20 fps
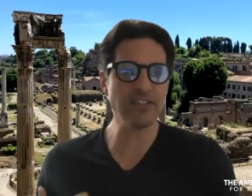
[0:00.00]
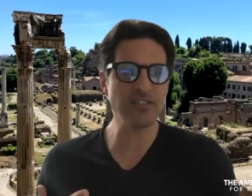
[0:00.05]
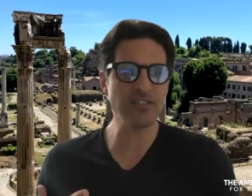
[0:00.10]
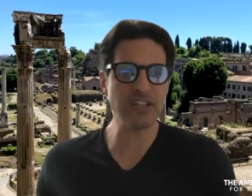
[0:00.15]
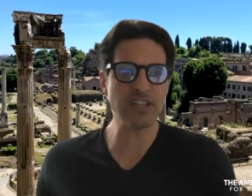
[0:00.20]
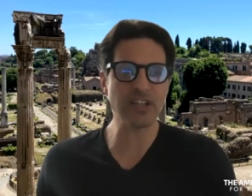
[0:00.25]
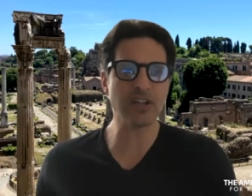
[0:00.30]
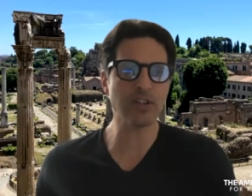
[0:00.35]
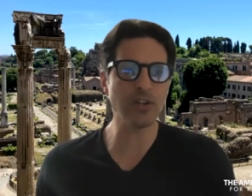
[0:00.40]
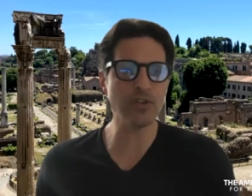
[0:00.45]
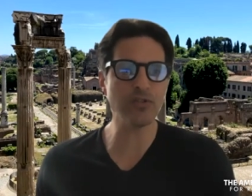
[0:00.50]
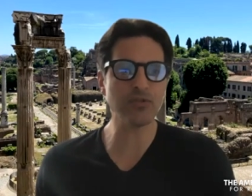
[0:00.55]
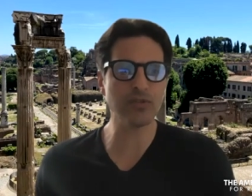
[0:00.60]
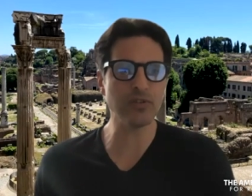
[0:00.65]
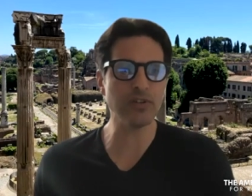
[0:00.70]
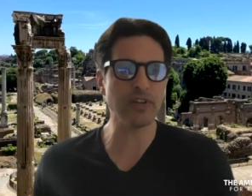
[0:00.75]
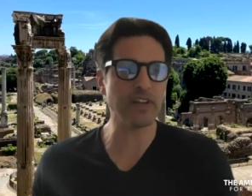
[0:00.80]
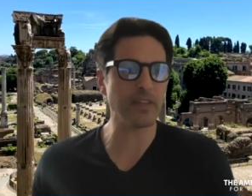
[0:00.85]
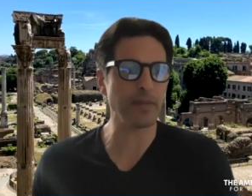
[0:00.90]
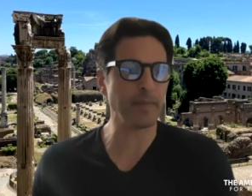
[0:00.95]
take a closer
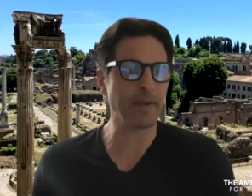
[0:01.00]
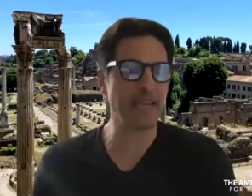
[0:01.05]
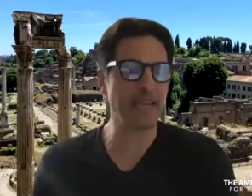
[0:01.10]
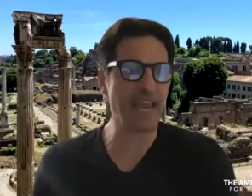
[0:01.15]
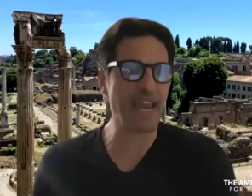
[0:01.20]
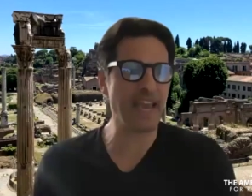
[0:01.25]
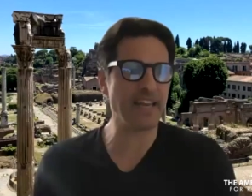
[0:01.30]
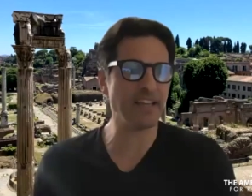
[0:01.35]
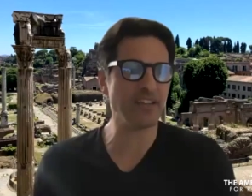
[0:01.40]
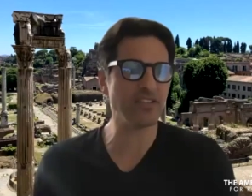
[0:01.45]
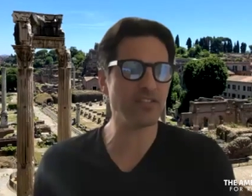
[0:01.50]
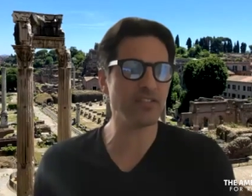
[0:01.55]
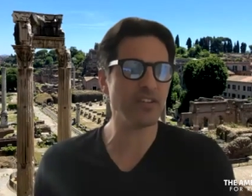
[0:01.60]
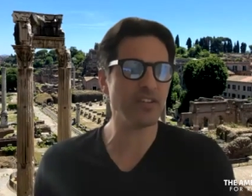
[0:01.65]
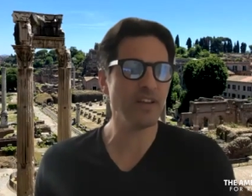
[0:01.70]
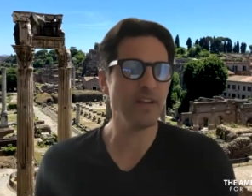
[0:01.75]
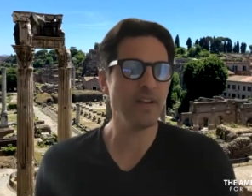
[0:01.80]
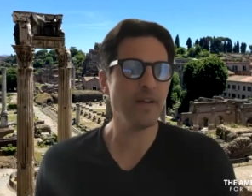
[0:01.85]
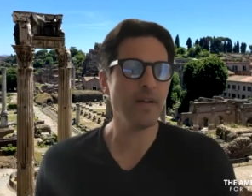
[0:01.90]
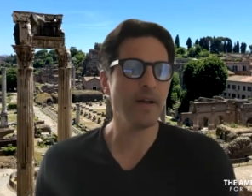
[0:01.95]
look at the mechanics
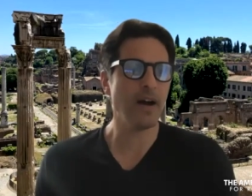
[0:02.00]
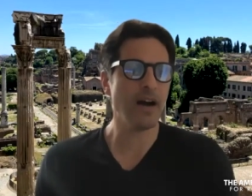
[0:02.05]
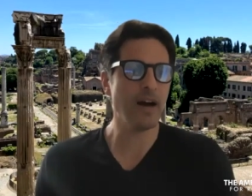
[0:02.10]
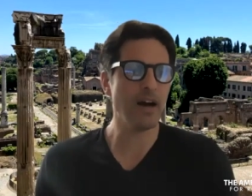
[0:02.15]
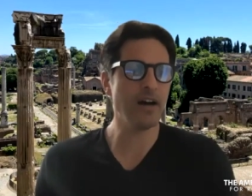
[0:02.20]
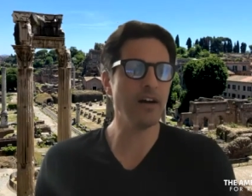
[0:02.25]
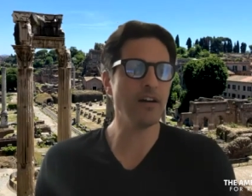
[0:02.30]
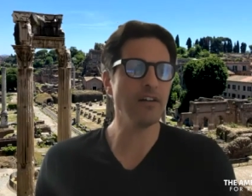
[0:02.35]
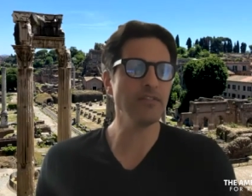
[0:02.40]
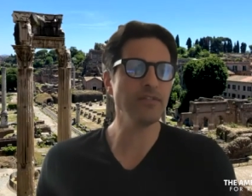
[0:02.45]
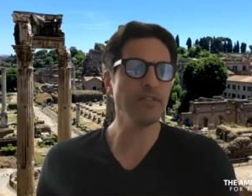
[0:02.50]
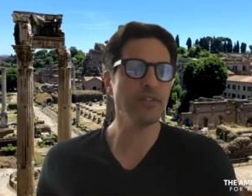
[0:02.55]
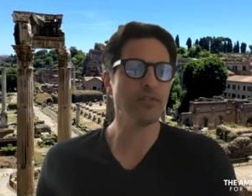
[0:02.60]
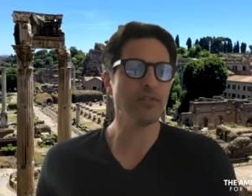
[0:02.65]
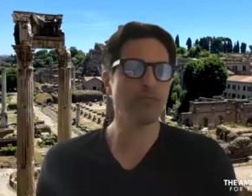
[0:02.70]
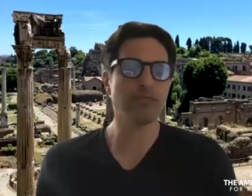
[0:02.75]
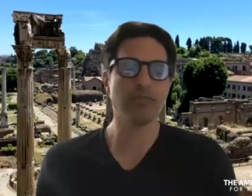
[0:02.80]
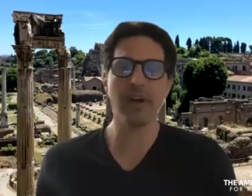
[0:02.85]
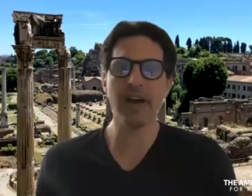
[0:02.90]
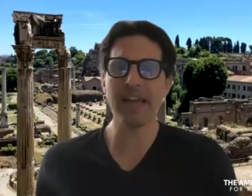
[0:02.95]
of
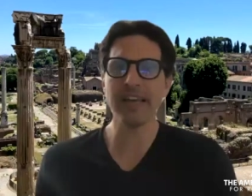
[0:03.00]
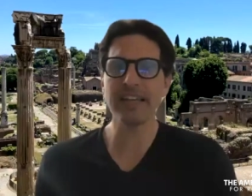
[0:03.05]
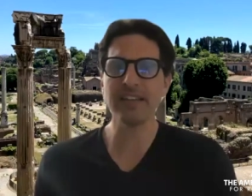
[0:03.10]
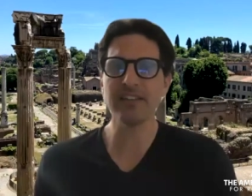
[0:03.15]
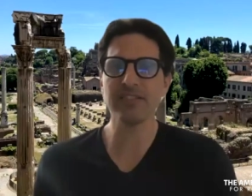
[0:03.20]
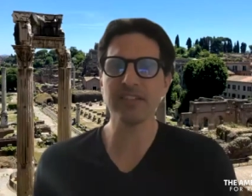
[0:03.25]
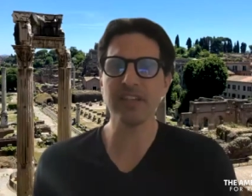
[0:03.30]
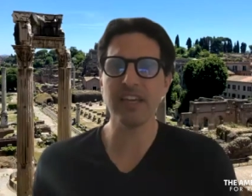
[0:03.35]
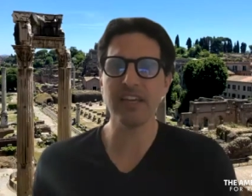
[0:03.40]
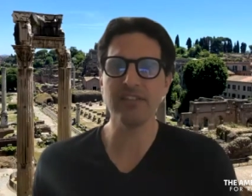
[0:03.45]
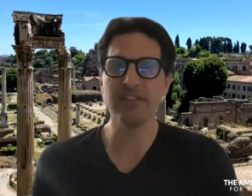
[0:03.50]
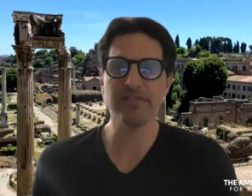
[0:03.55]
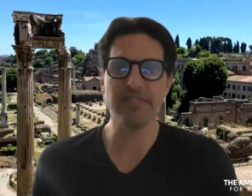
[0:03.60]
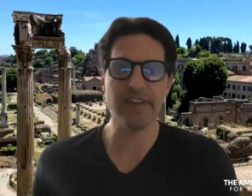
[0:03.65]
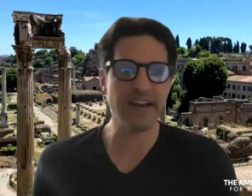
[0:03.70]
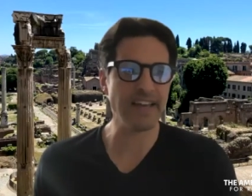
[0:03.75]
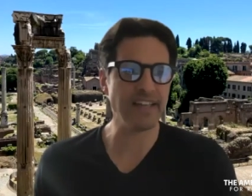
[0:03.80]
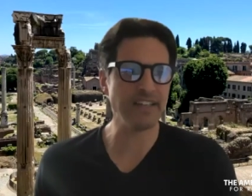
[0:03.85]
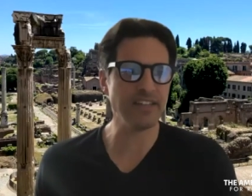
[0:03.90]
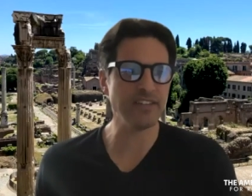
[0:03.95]
riots and
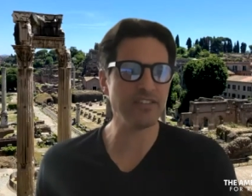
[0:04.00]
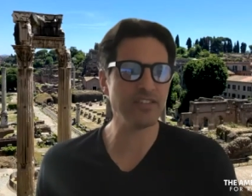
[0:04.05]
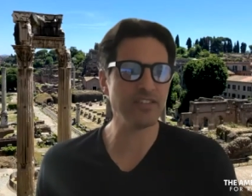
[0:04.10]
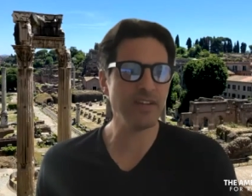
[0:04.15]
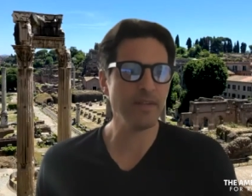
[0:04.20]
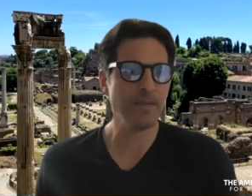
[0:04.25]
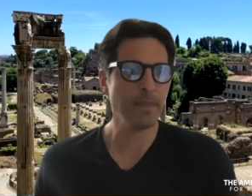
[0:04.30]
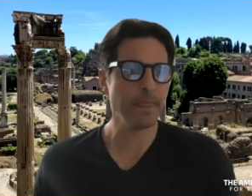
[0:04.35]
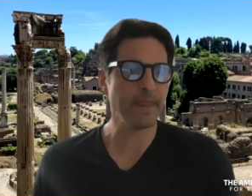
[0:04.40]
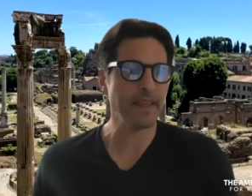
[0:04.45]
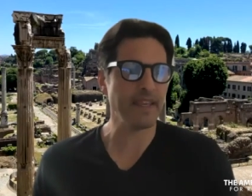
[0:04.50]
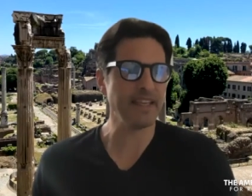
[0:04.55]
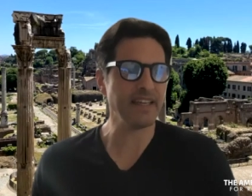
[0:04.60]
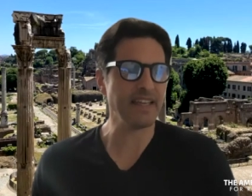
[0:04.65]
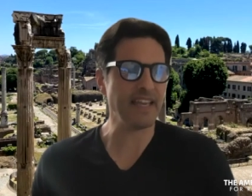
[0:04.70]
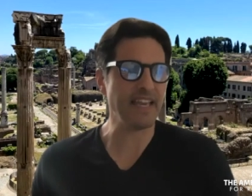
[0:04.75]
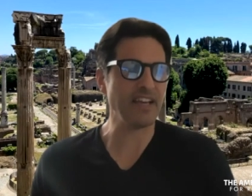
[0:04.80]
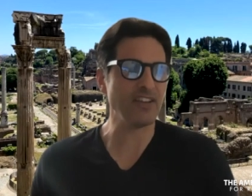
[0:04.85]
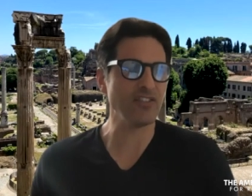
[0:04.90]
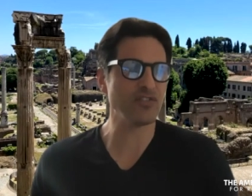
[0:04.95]
violence
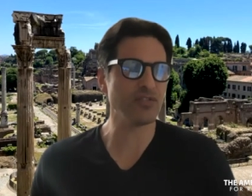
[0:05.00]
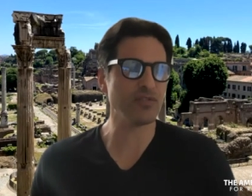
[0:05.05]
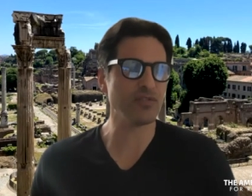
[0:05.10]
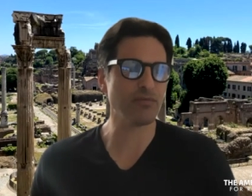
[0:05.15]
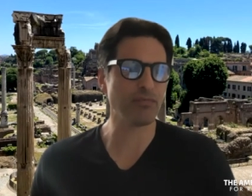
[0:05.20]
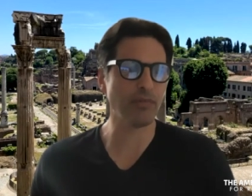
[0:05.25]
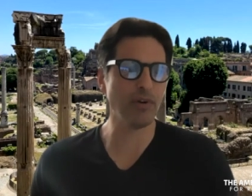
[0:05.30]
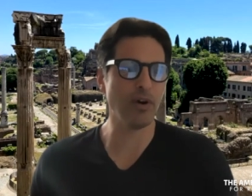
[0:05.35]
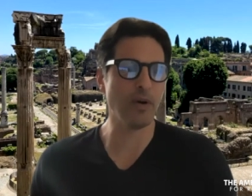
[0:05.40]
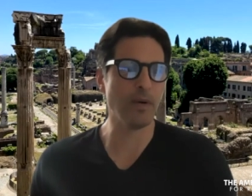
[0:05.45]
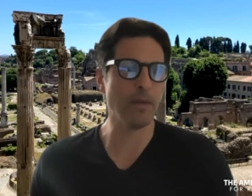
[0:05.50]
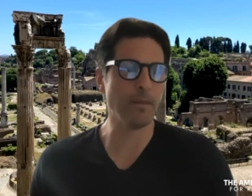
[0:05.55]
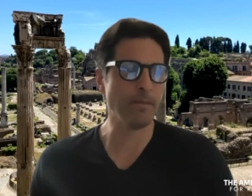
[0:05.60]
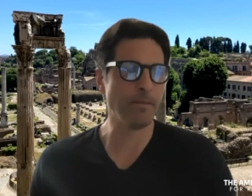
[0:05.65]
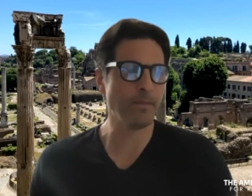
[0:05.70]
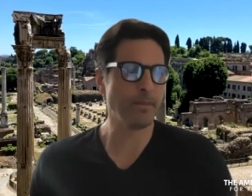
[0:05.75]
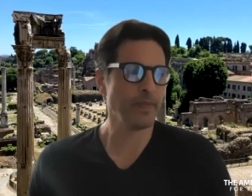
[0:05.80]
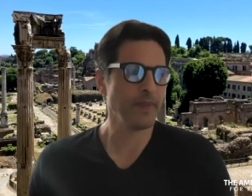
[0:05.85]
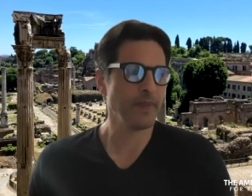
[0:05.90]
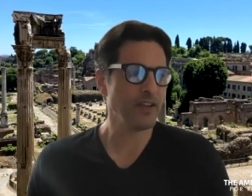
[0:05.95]
in ancient Rome.
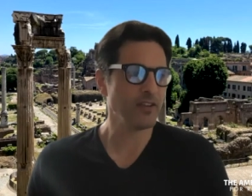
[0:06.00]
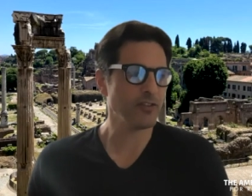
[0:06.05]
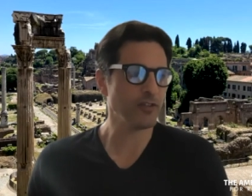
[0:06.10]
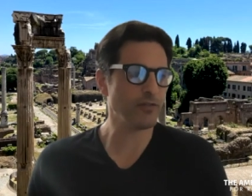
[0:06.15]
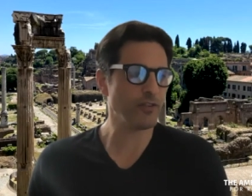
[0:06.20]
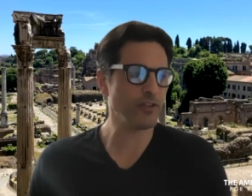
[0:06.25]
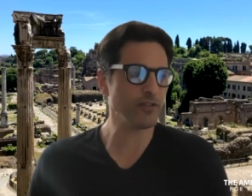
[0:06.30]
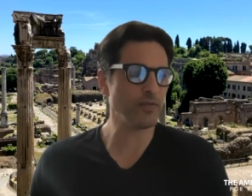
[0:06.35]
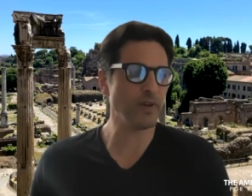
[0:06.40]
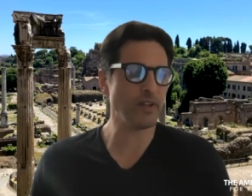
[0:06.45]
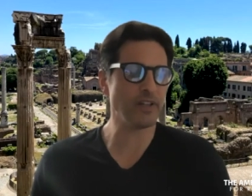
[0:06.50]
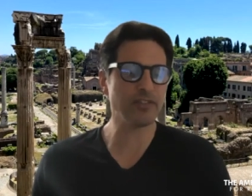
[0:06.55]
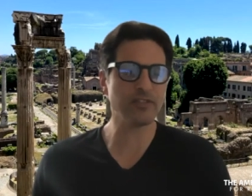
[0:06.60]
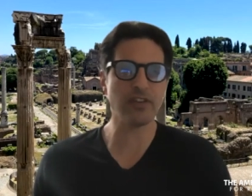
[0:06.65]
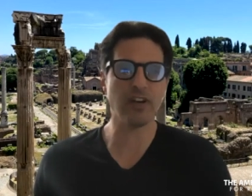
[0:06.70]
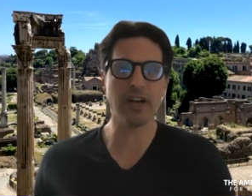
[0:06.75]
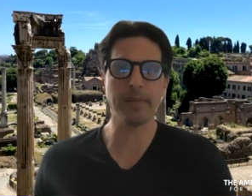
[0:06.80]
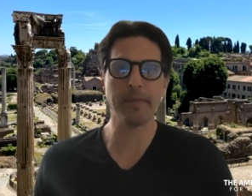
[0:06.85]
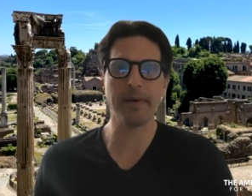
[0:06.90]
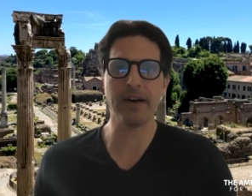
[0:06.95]
So first of all, let's
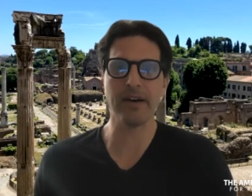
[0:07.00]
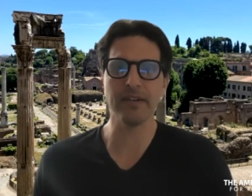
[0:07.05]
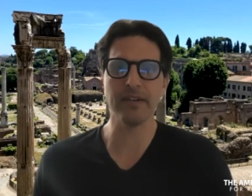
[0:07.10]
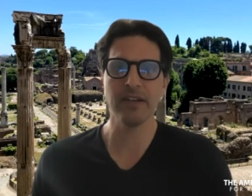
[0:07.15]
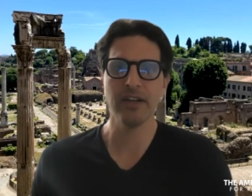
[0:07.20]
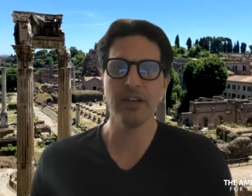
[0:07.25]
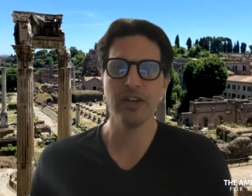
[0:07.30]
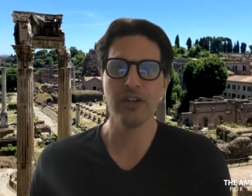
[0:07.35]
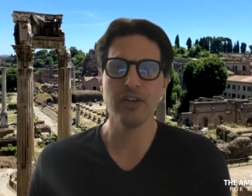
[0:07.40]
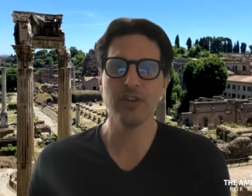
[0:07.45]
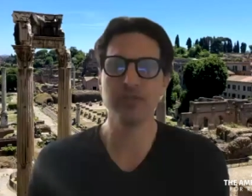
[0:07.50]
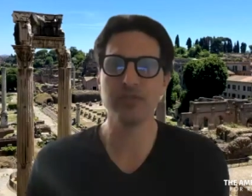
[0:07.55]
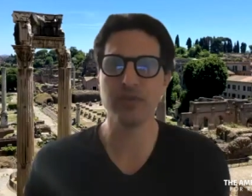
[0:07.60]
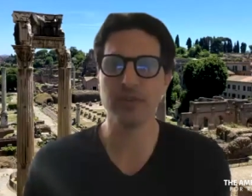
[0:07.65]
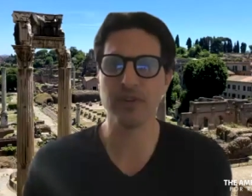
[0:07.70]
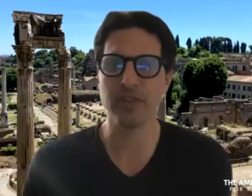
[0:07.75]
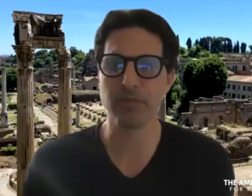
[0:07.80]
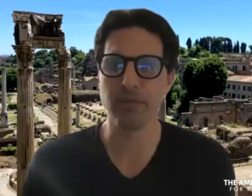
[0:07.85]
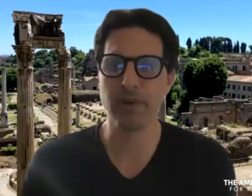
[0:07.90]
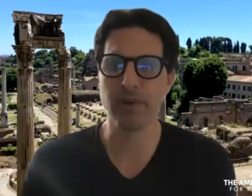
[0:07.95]
talk about who's
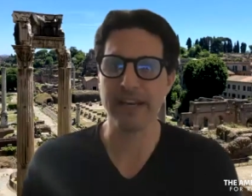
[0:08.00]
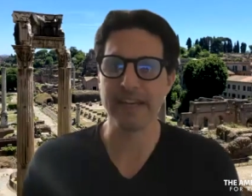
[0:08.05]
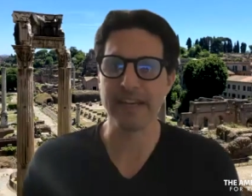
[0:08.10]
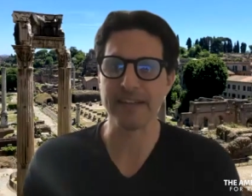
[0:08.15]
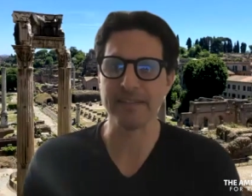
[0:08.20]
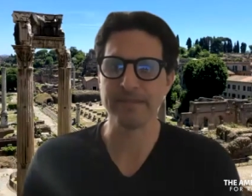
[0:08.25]
doing the rioting.